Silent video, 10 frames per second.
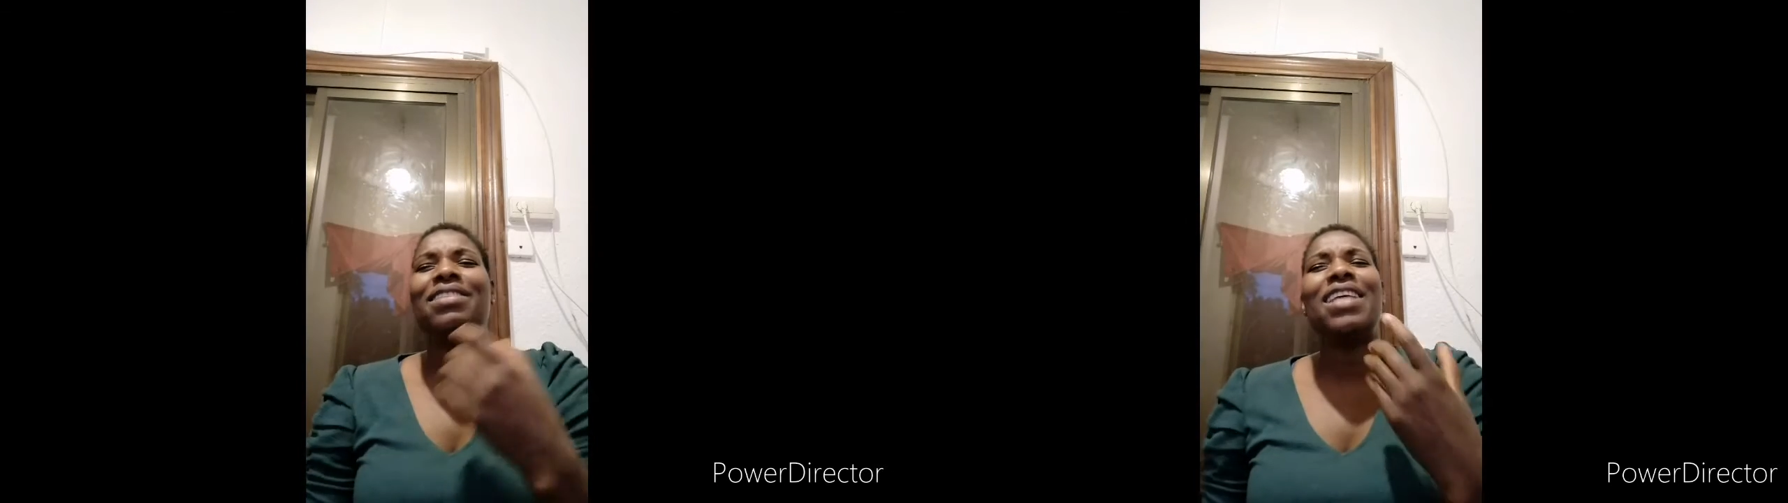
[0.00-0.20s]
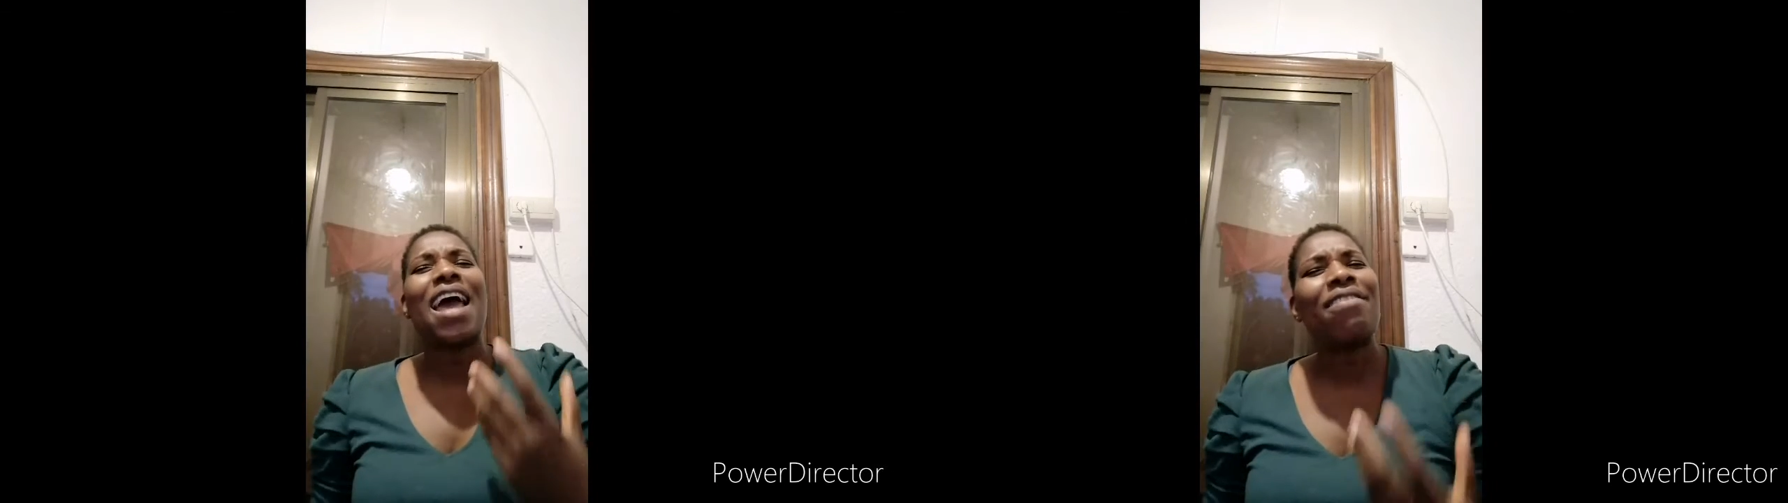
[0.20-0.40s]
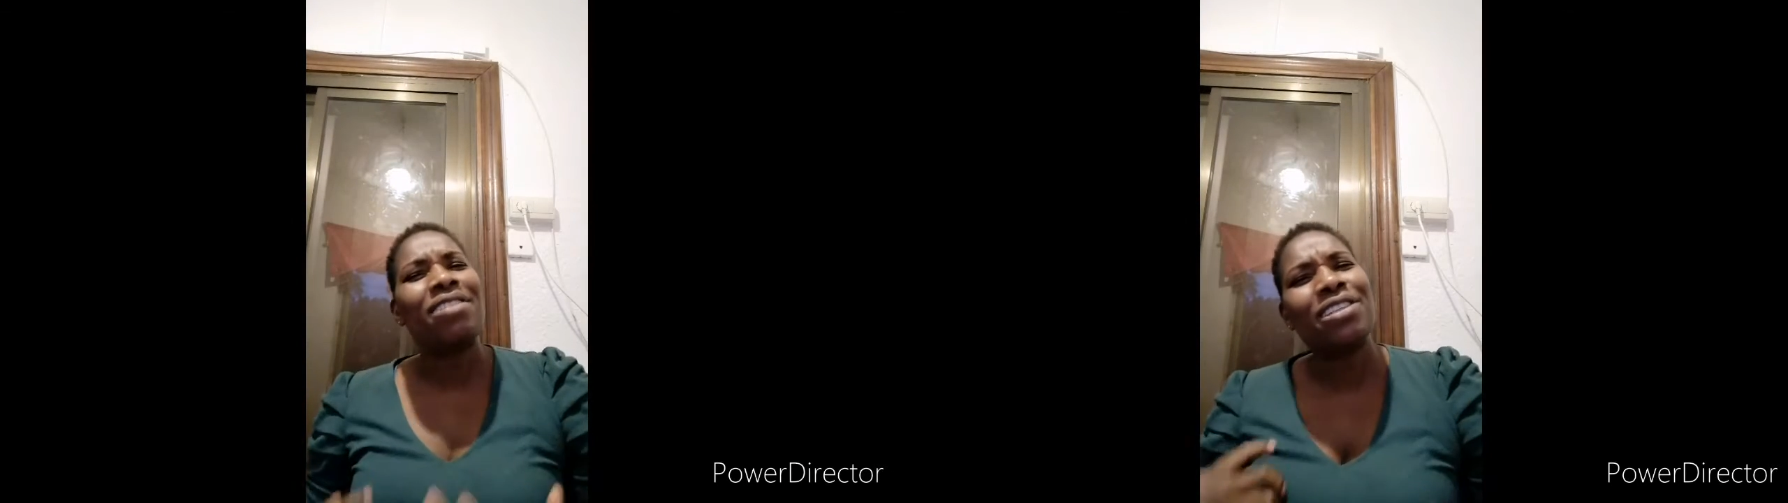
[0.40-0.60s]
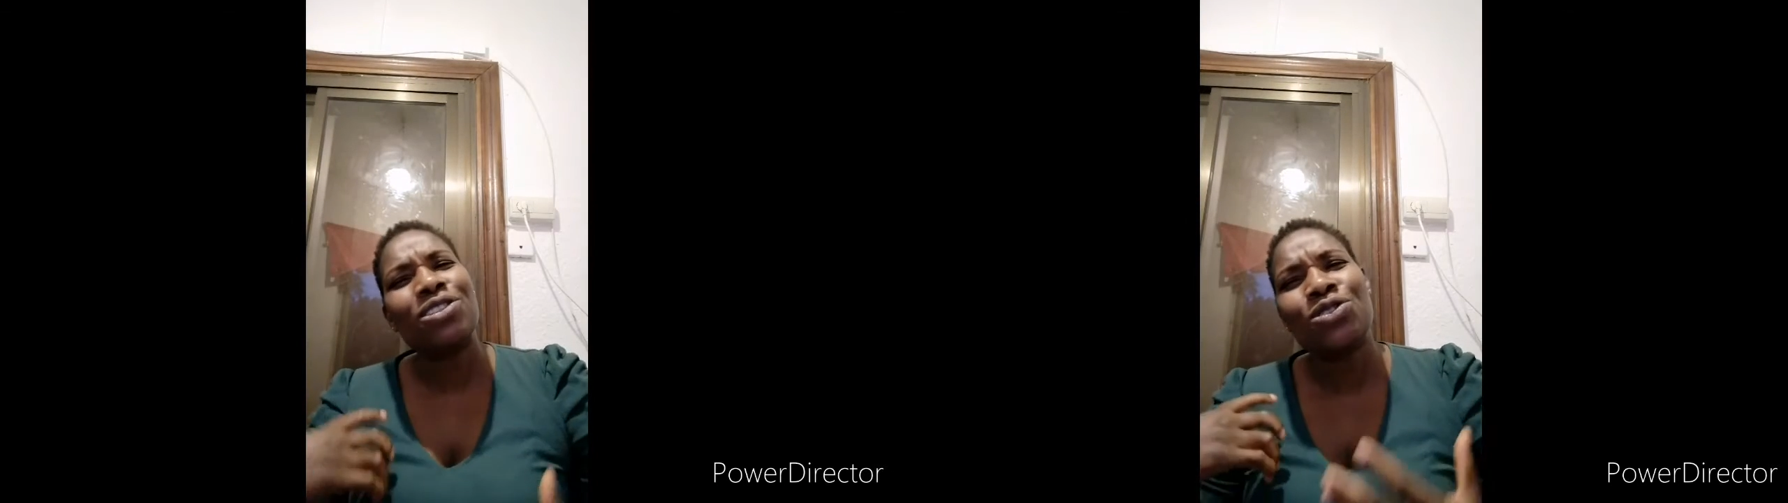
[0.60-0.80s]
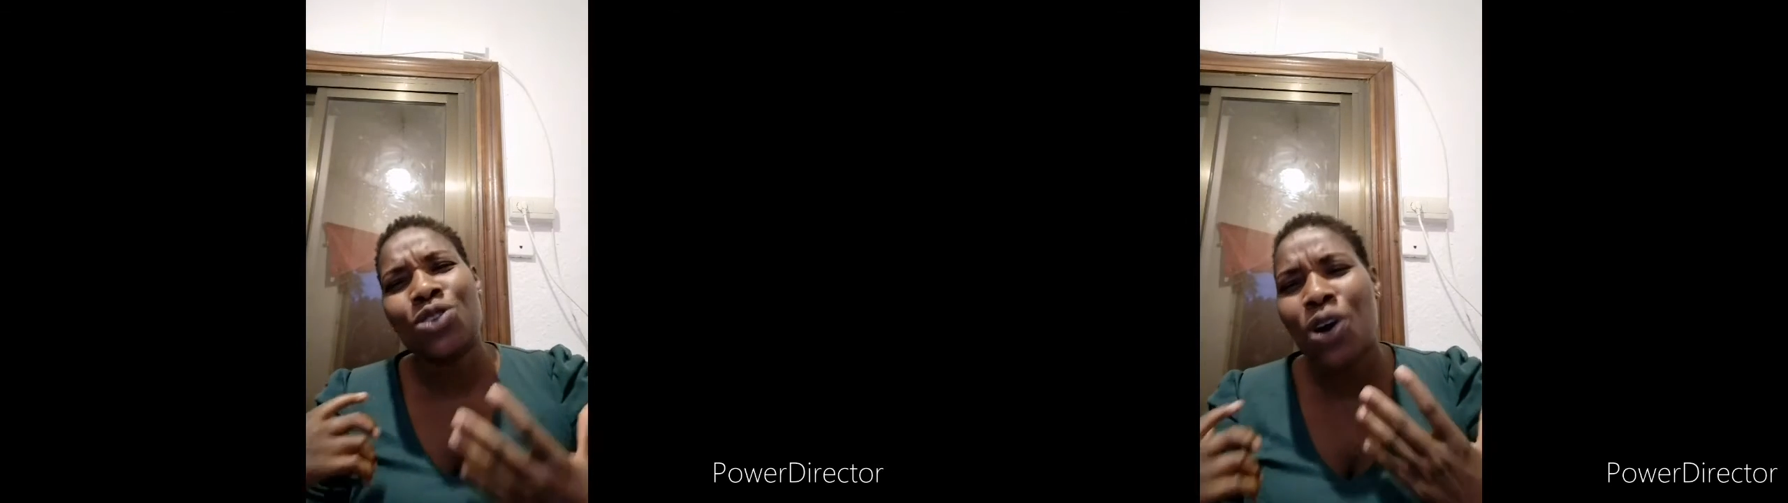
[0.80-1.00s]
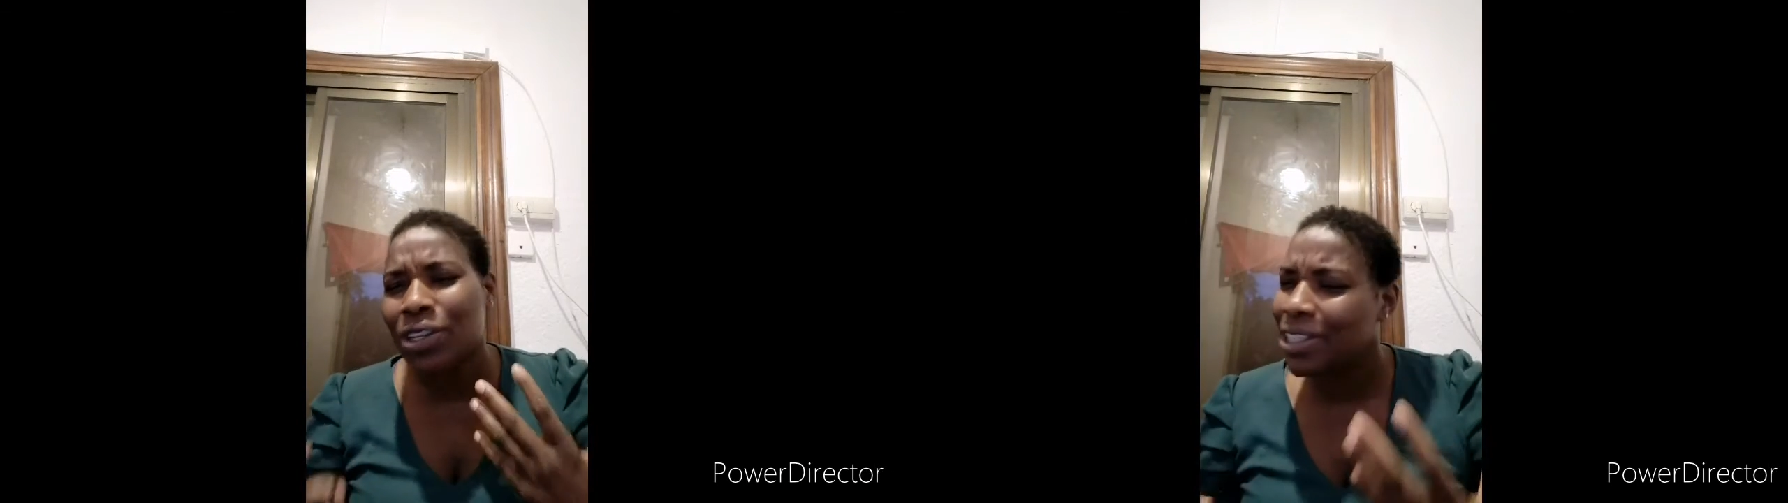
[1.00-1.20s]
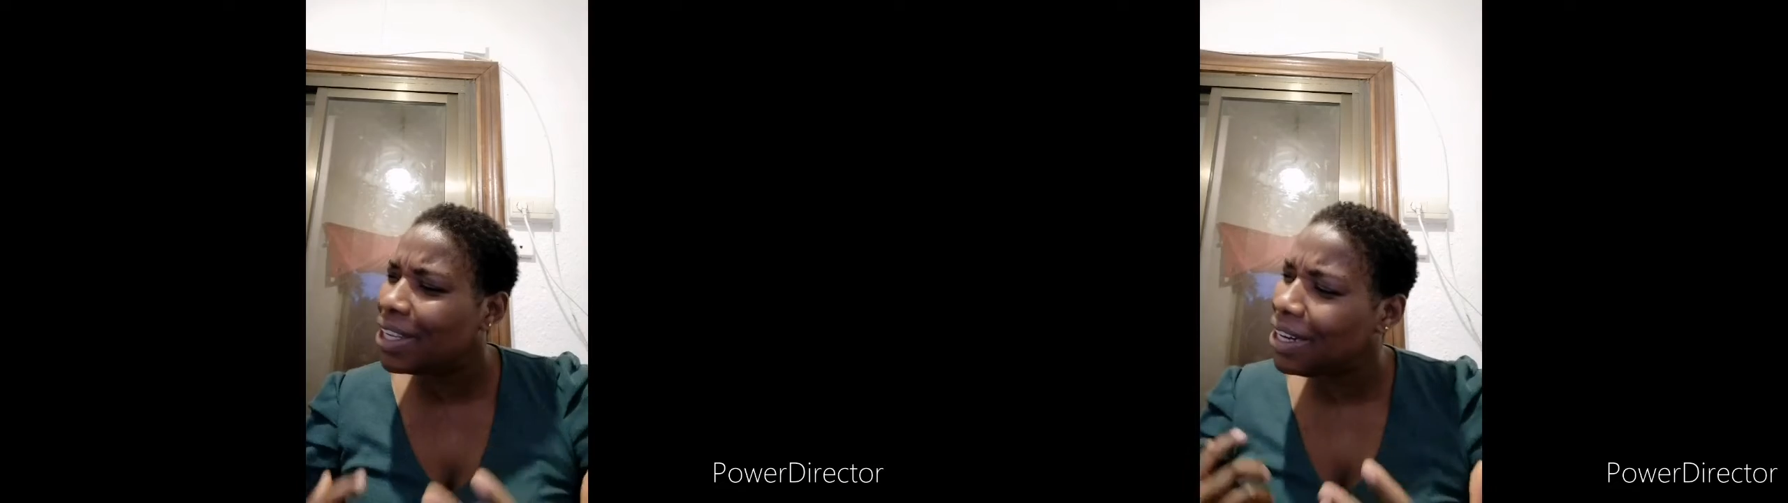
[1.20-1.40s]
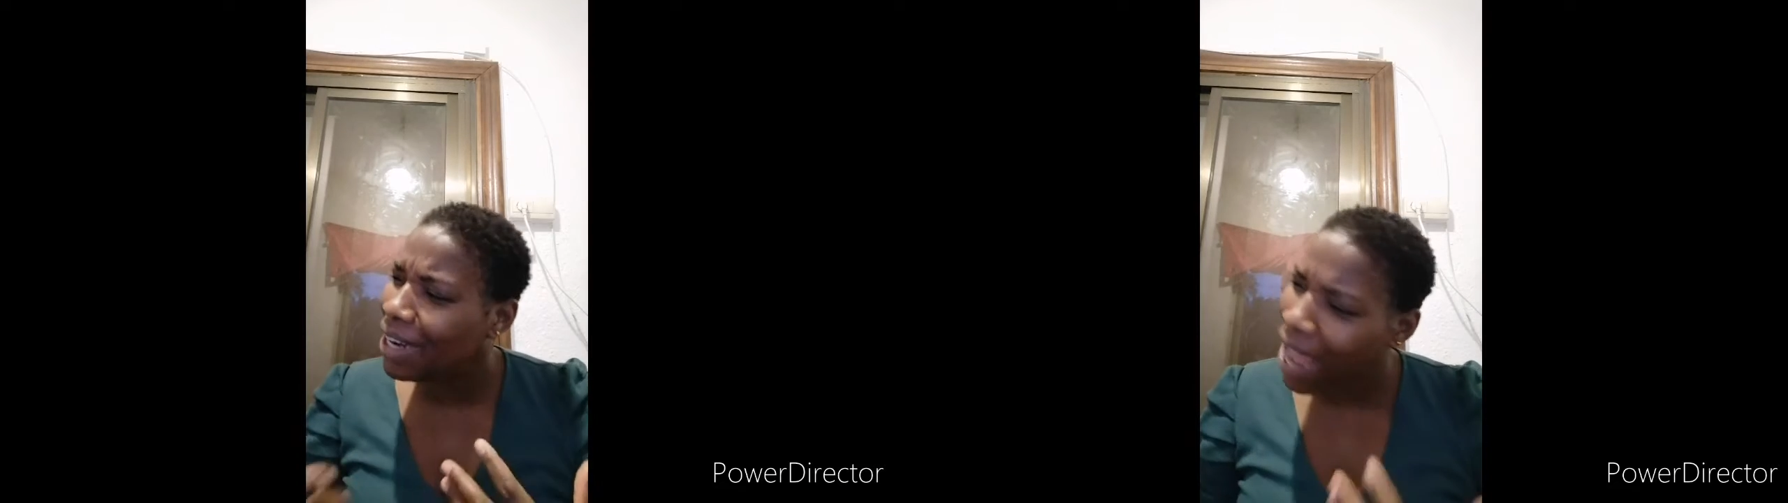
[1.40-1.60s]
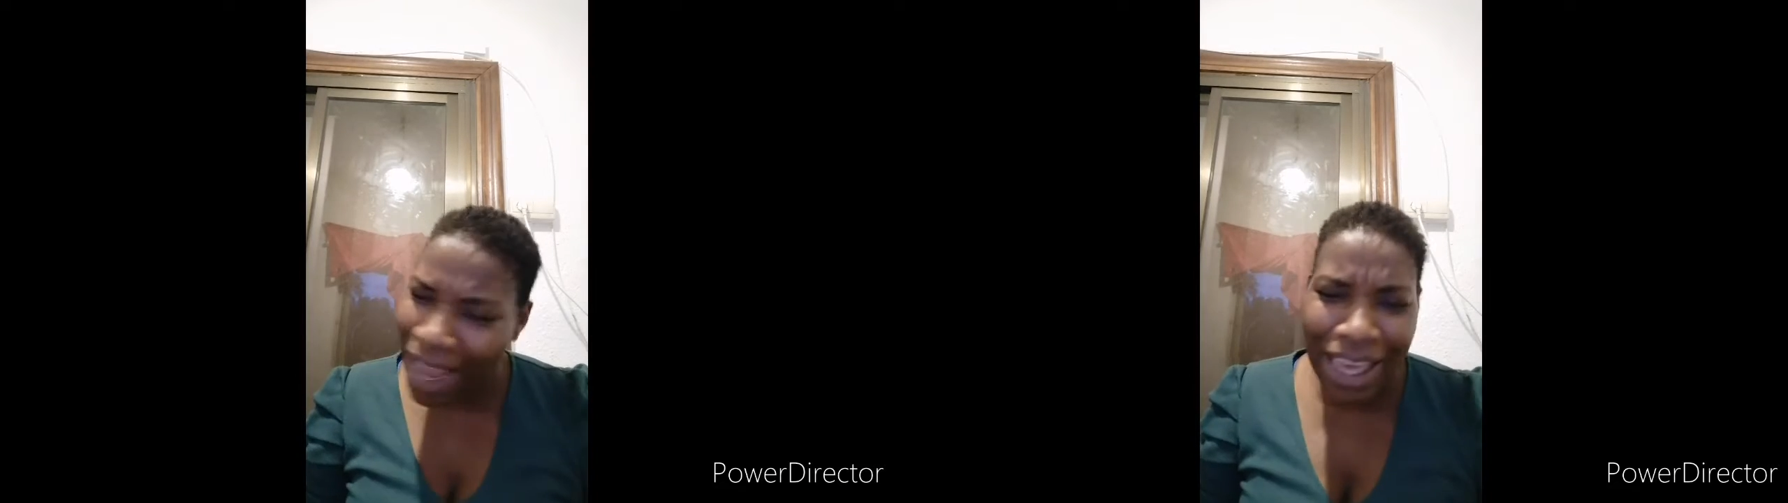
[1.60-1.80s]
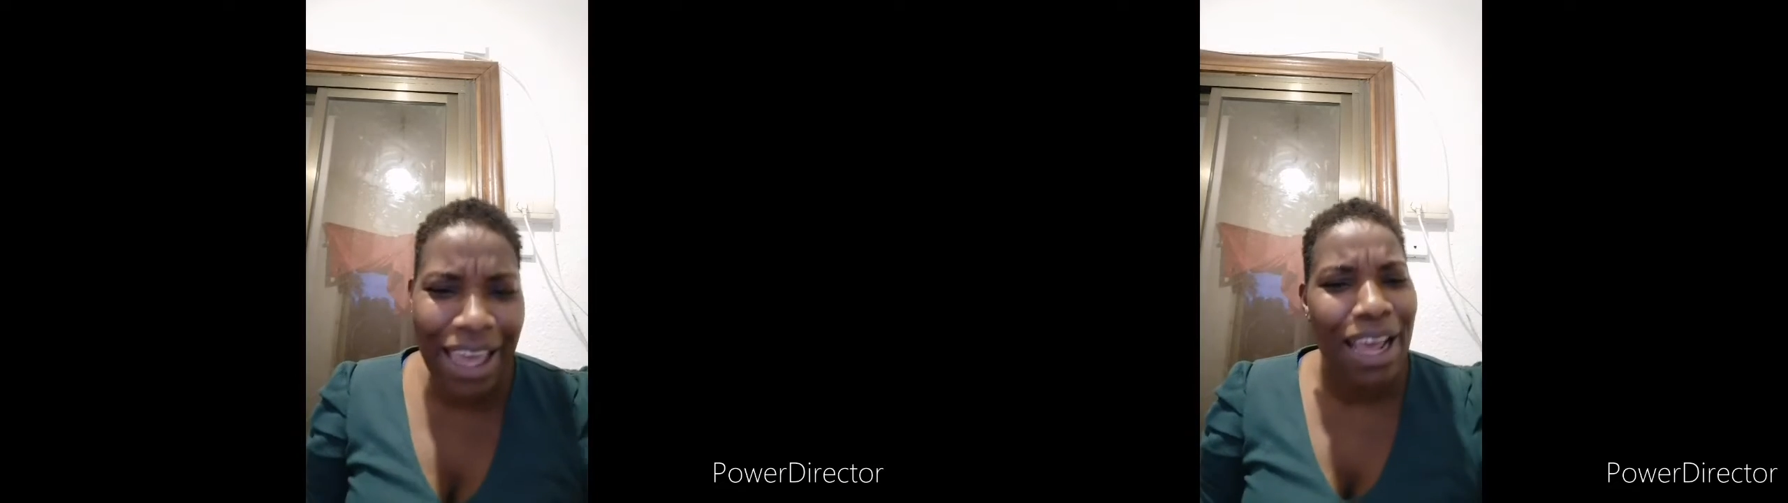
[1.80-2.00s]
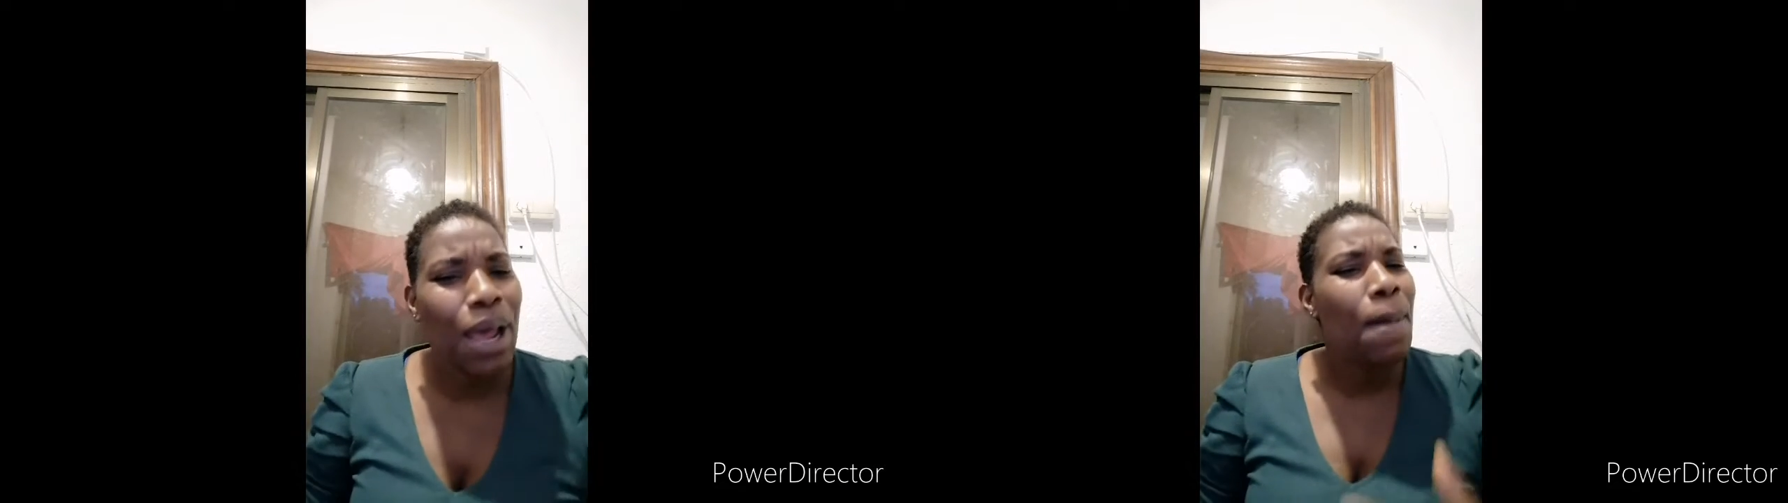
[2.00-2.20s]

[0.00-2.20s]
there is nothing like